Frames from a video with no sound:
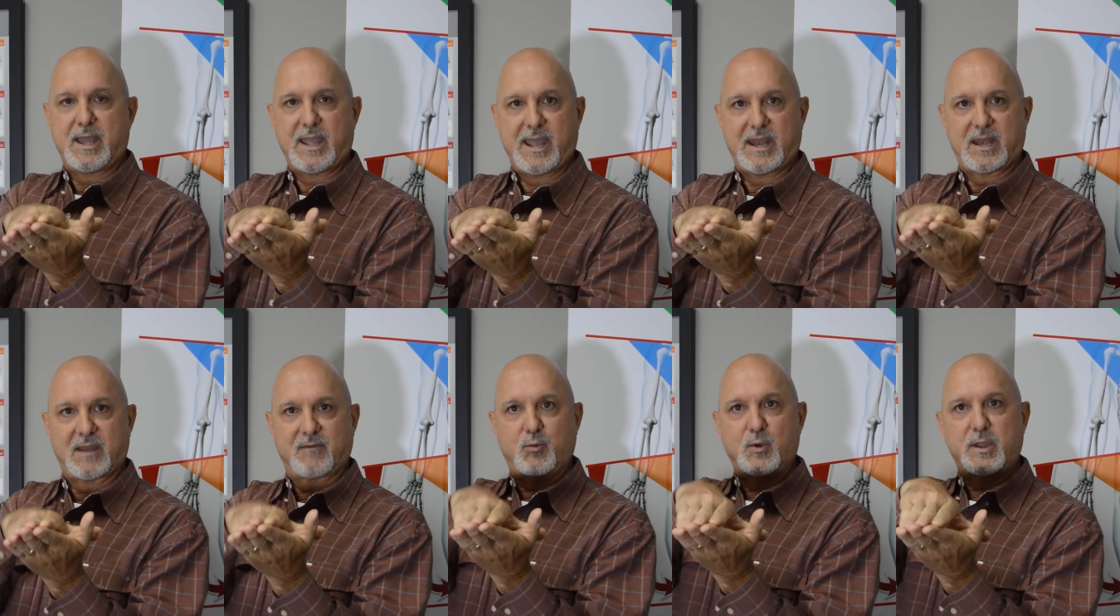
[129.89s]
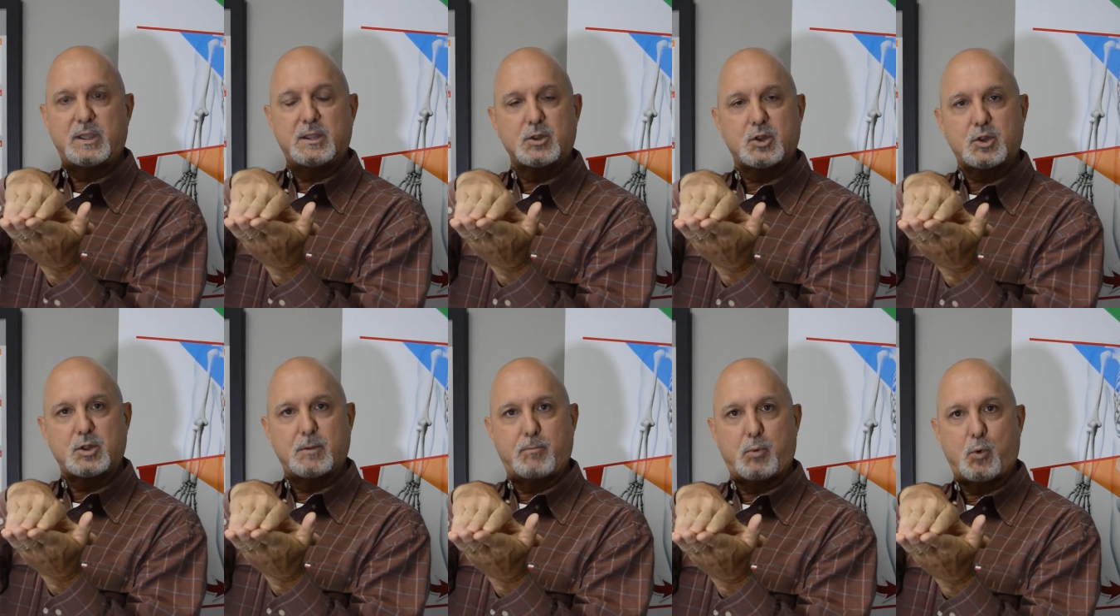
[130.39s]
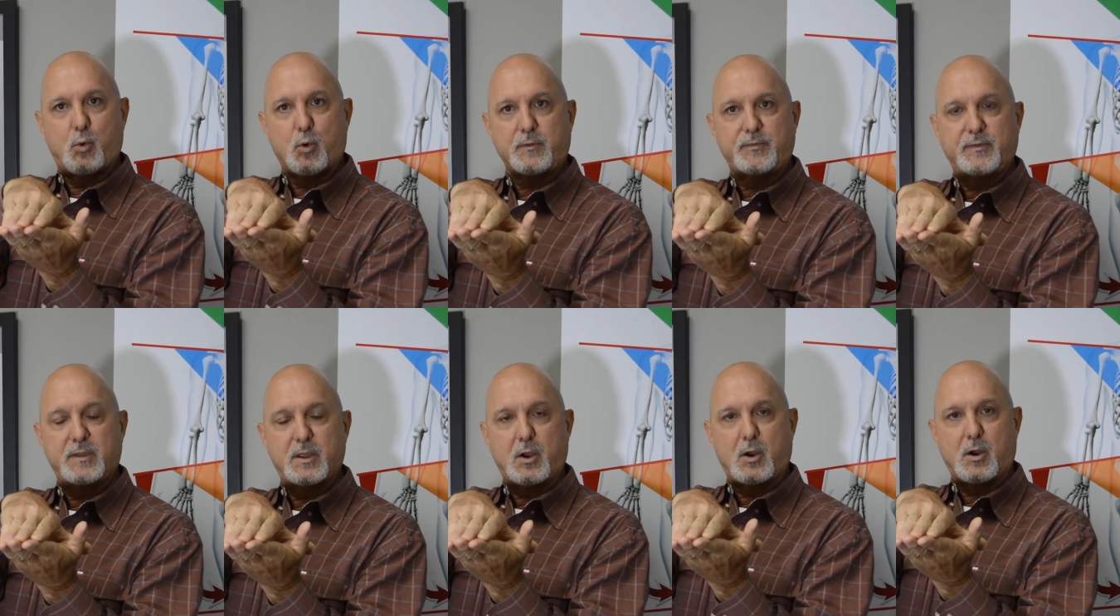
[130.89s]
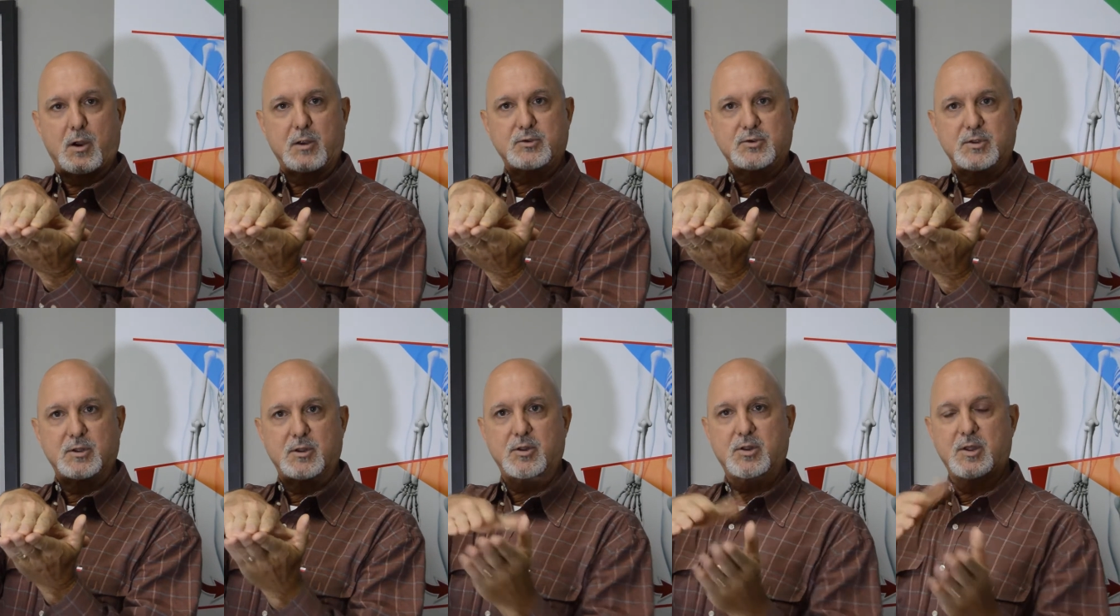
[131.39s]
And if we can support the
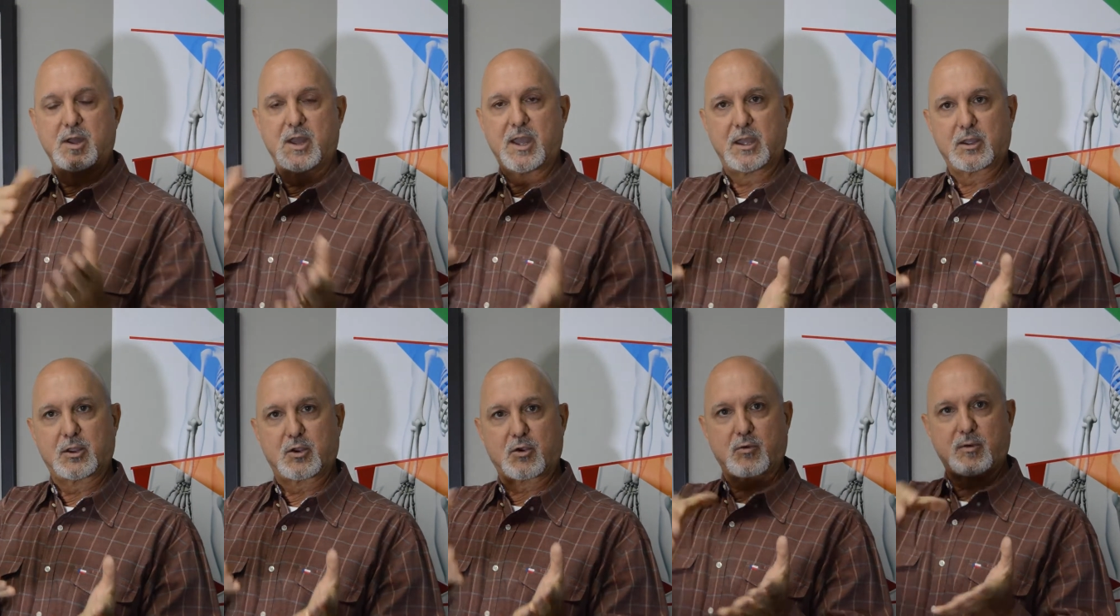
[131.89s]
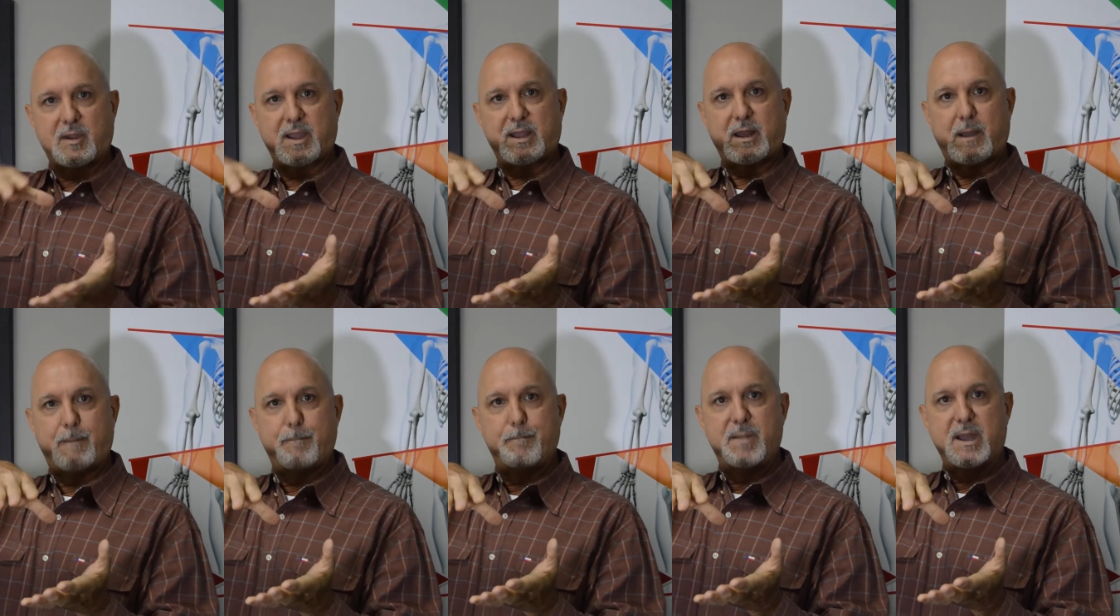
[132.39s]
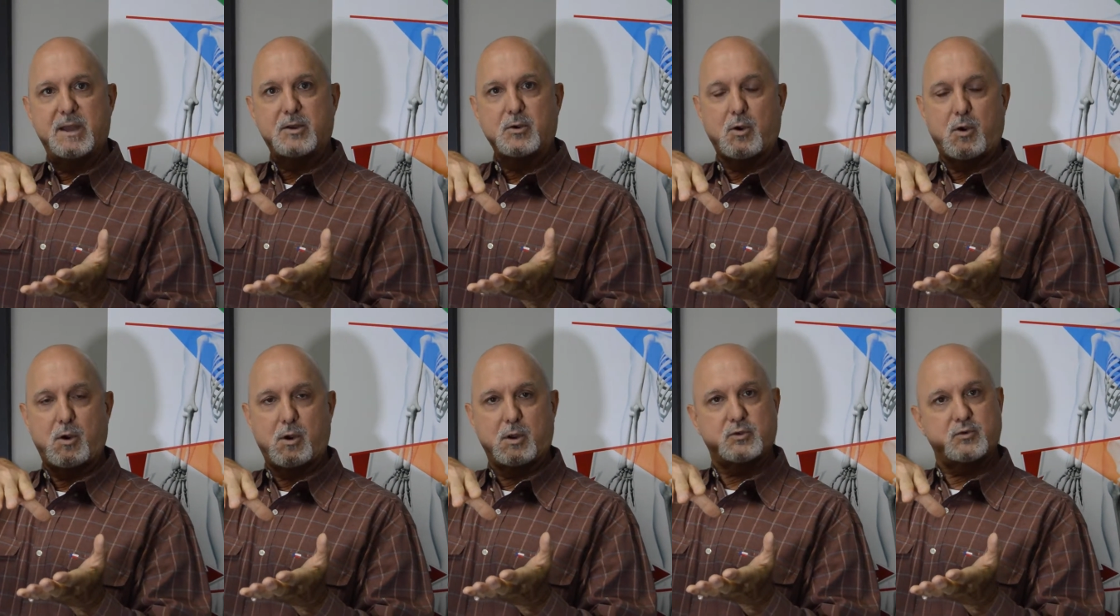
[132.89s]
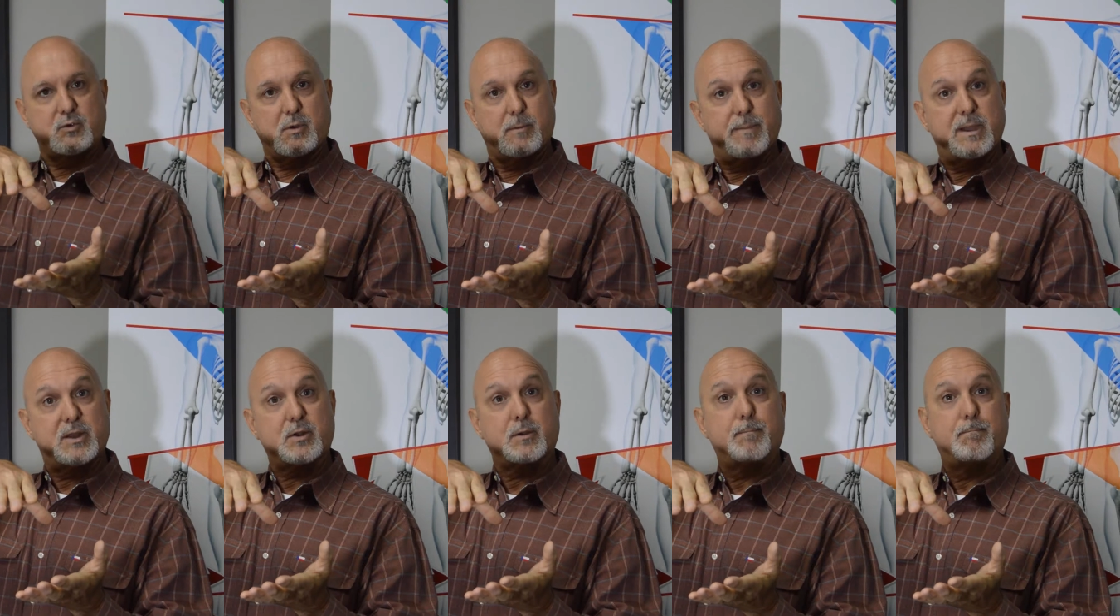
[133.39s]
arches and create a better arch or a
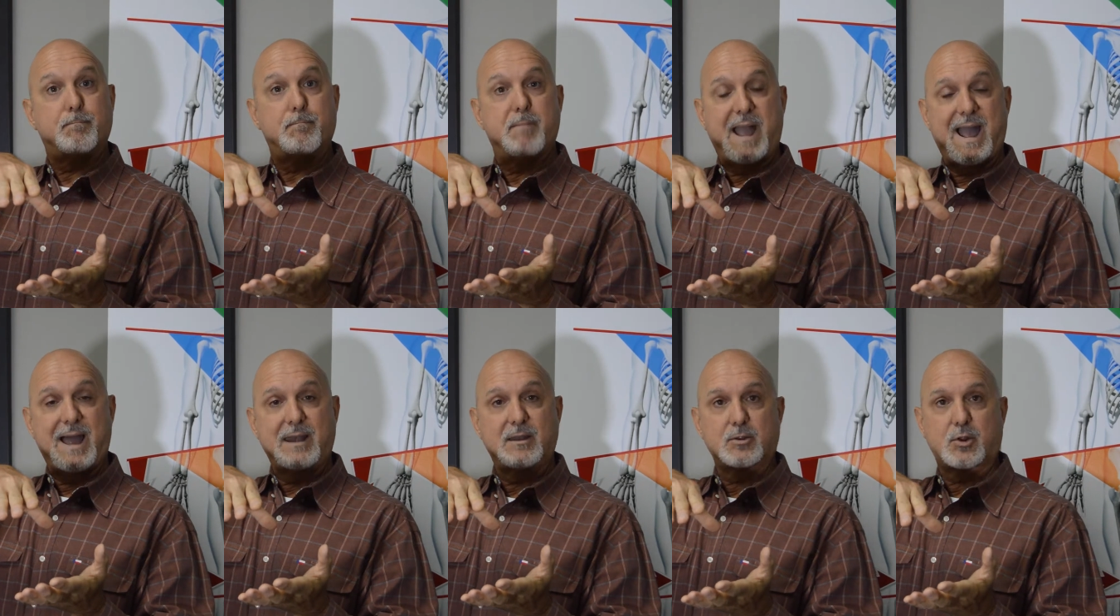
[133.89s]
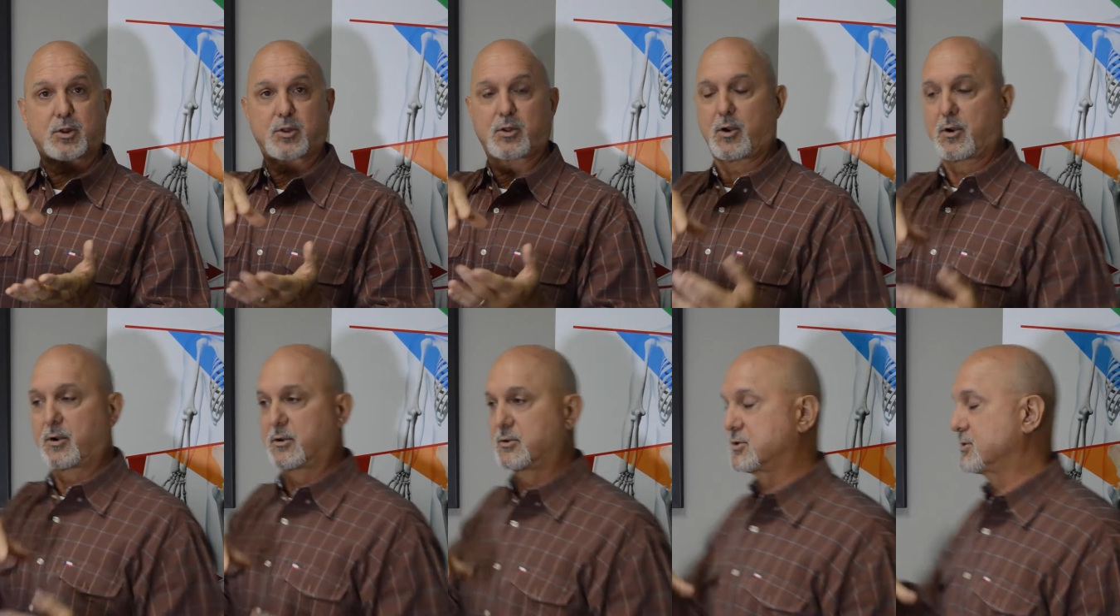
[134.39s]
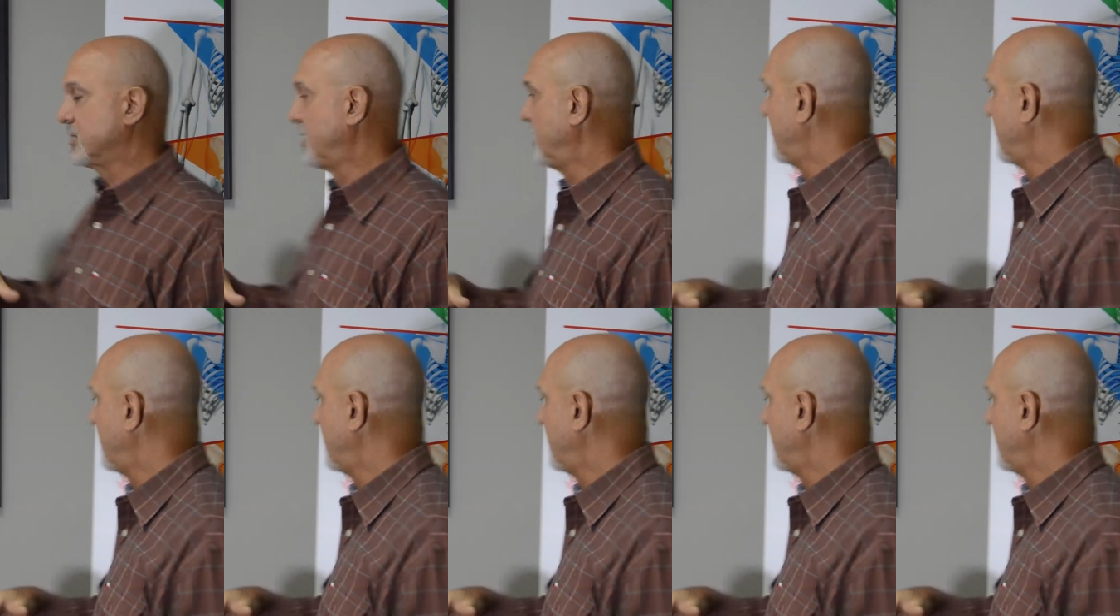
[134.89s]
better balanced arch,